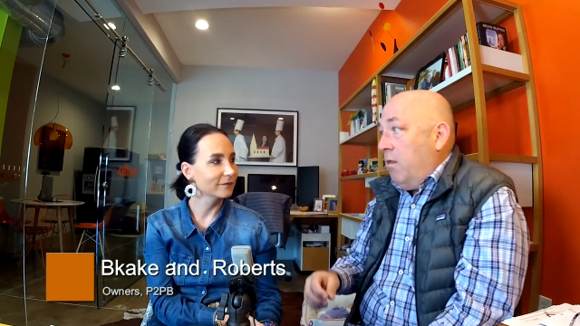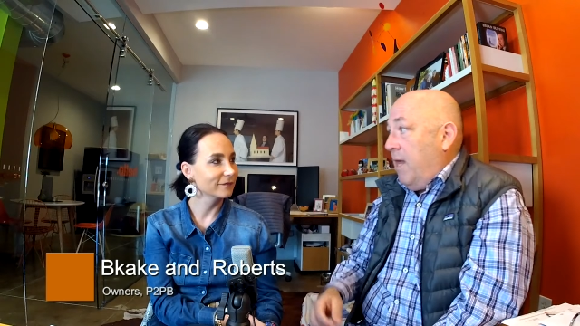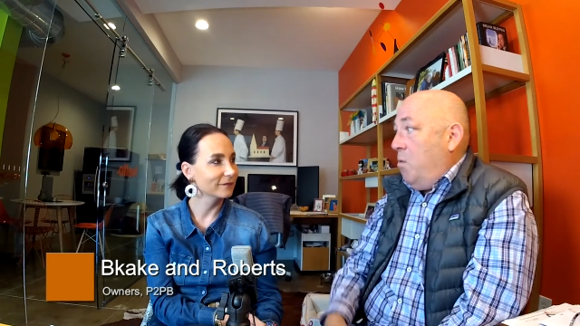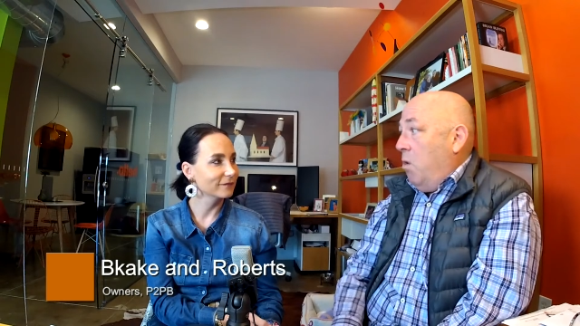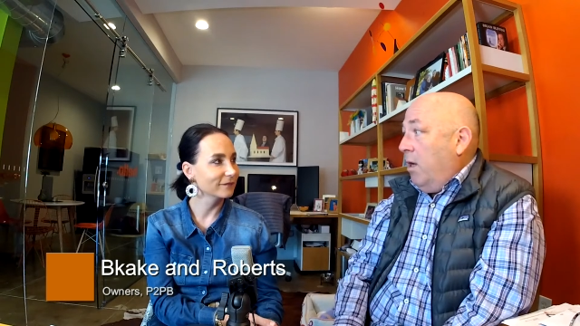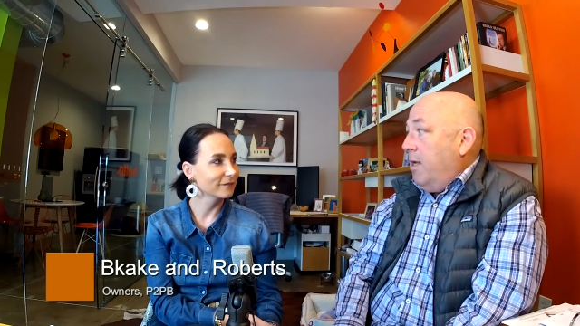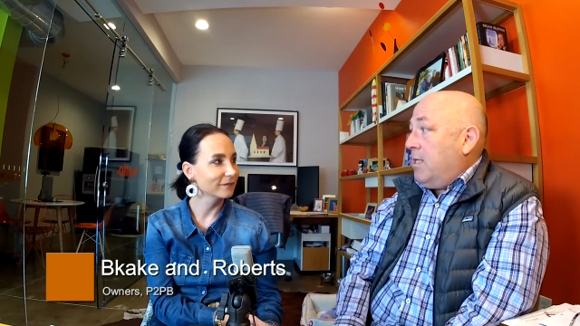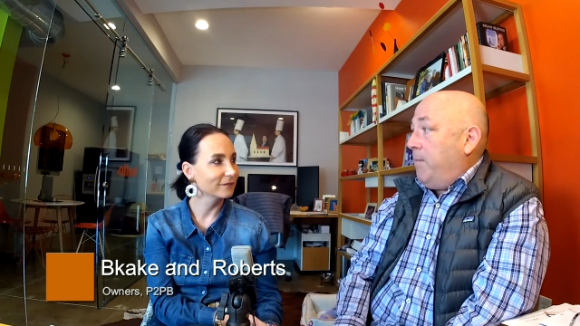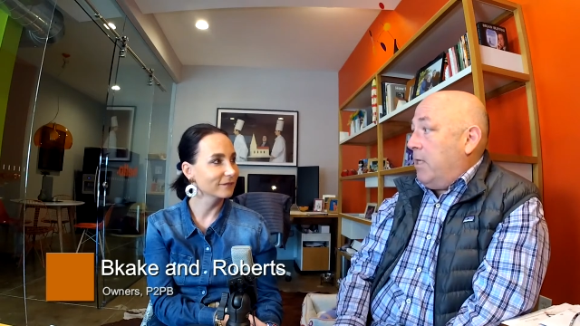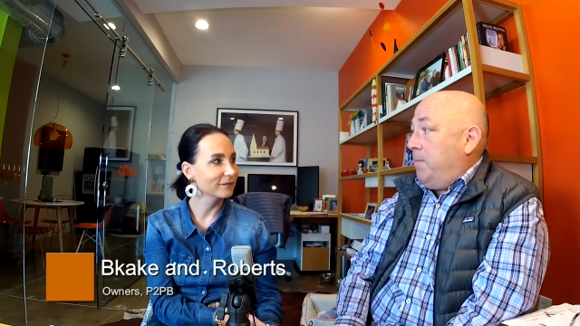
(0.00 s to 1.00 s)
Speaker 1: they work in
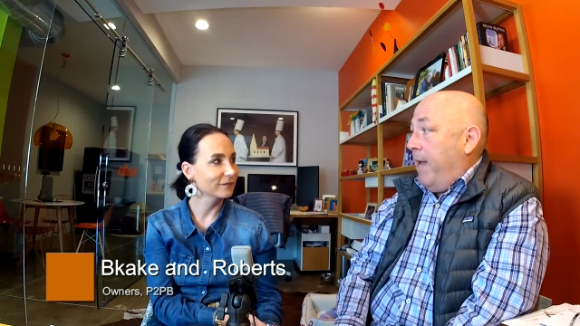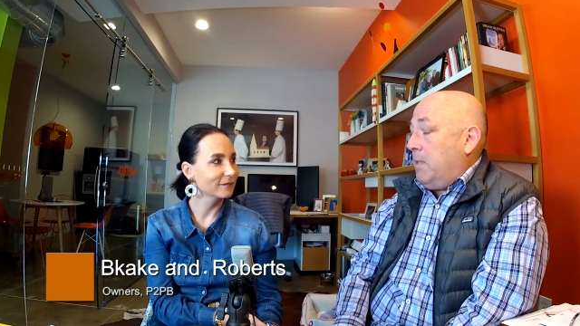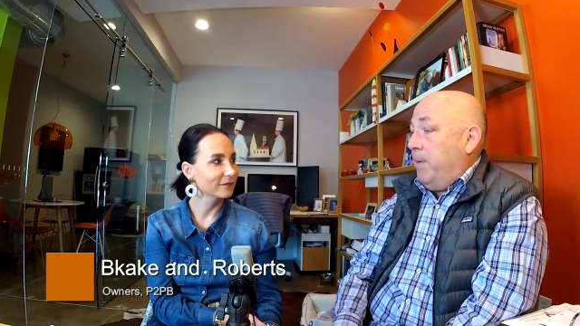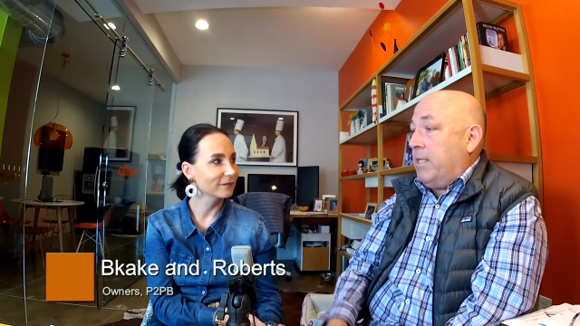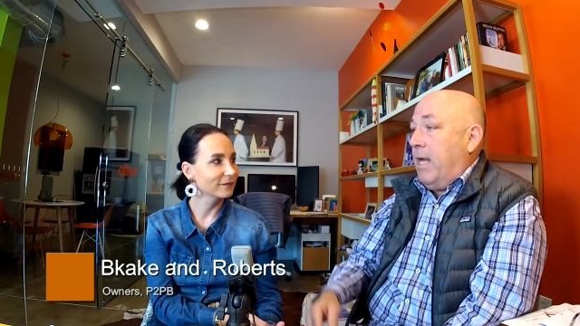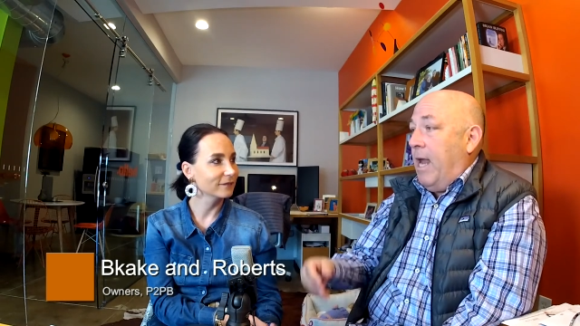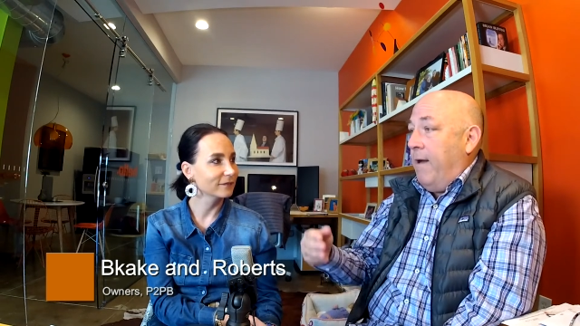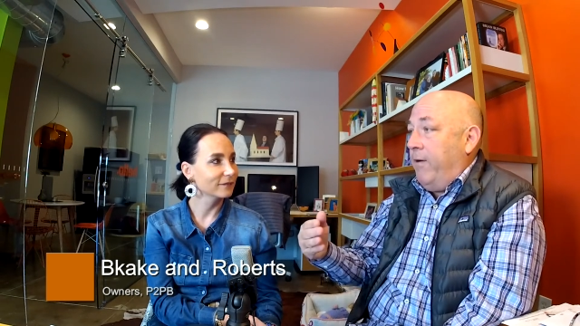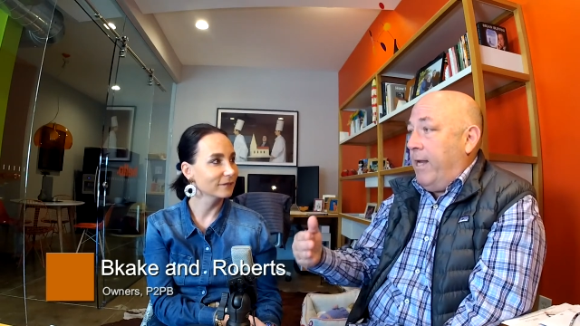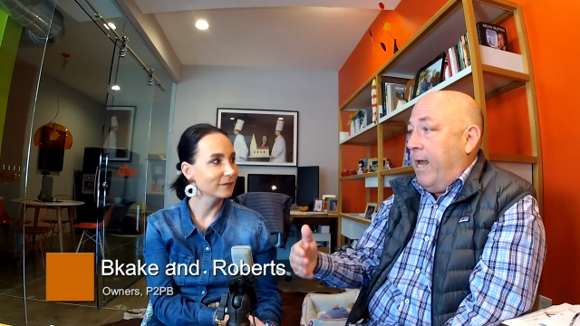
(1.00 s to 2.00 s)
some respects because
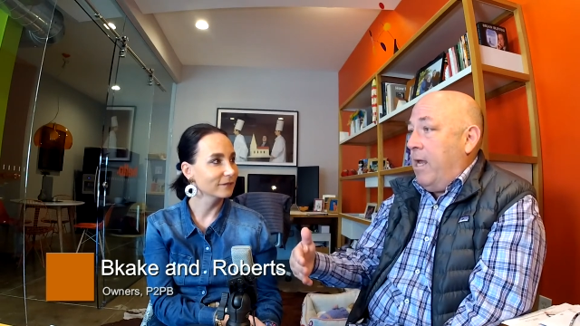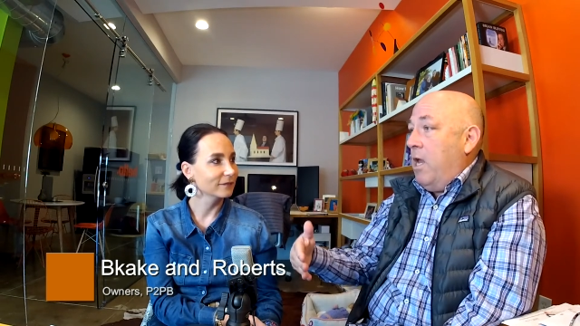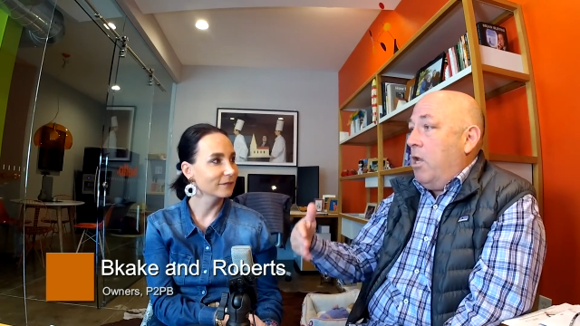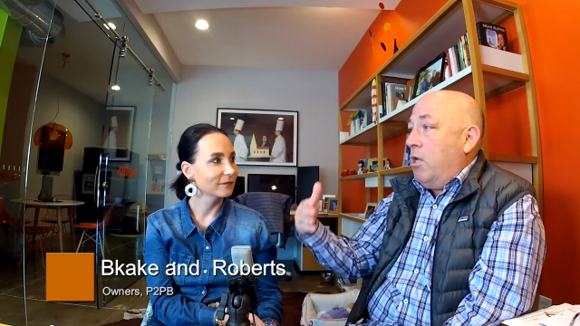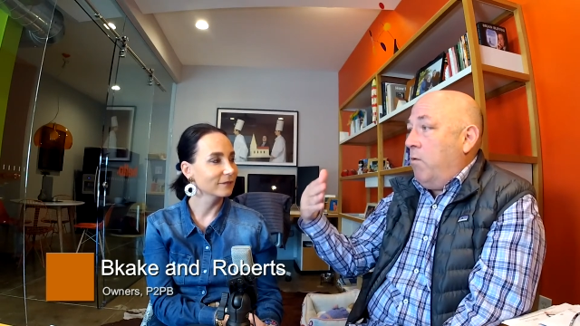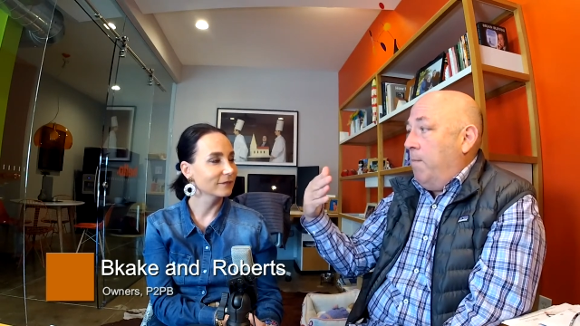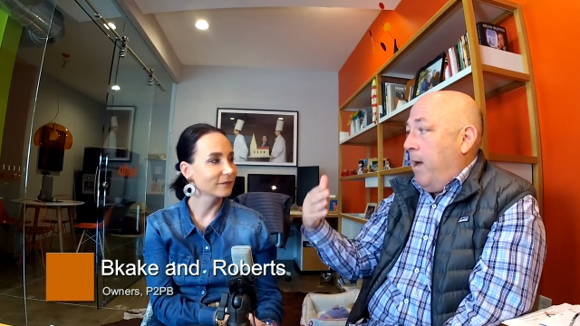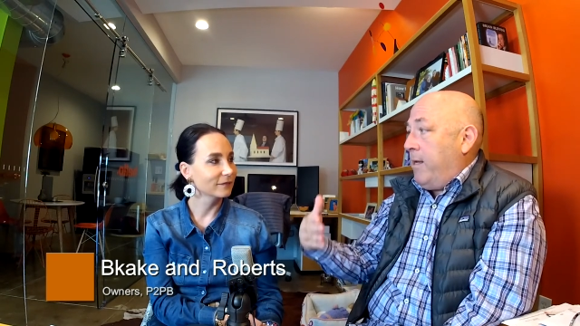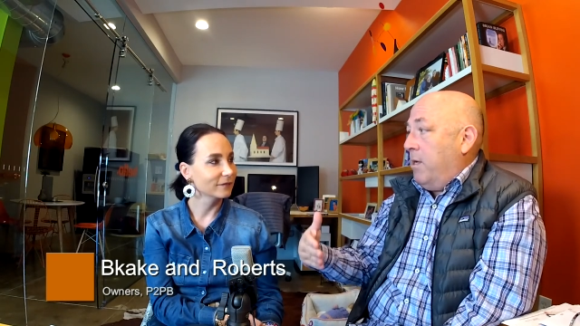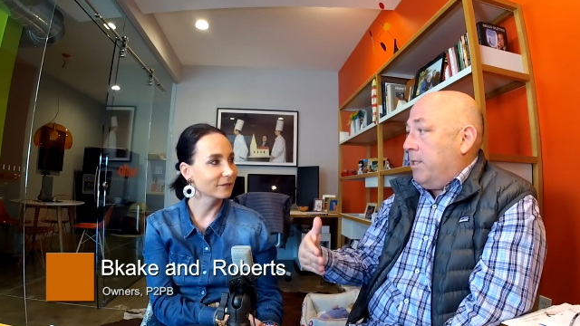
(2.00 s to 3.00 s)
every day you
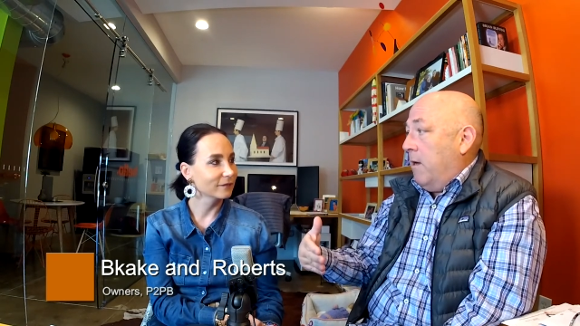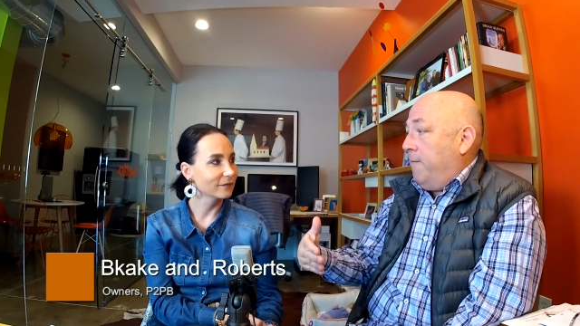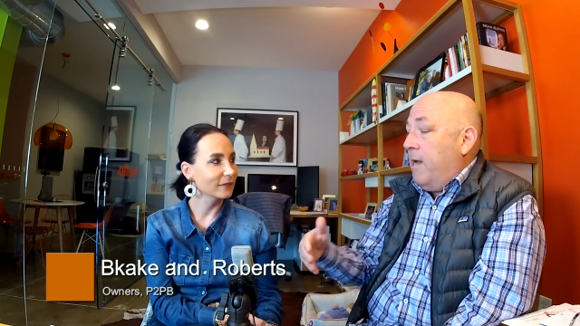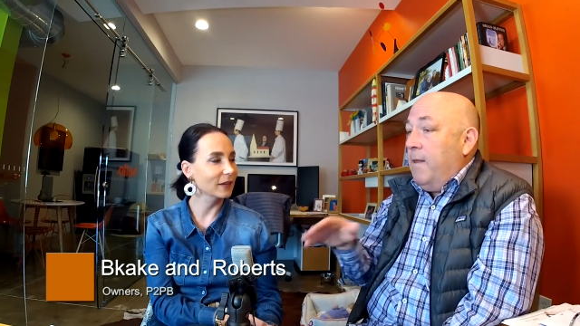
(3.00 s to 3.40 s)
remind yourself.